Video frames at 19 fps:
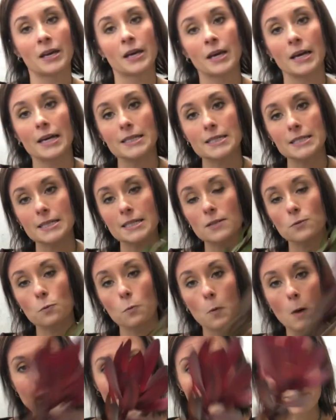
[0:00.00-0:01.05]
is just
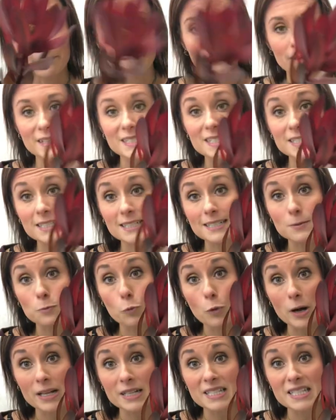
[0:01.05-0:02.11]
1, but it's just
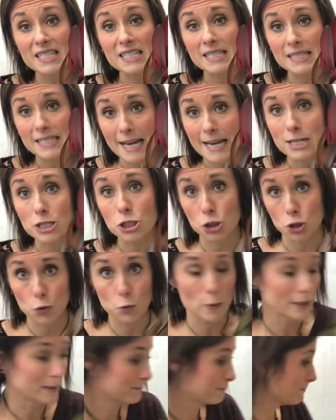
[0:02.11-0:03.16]
one sensational one.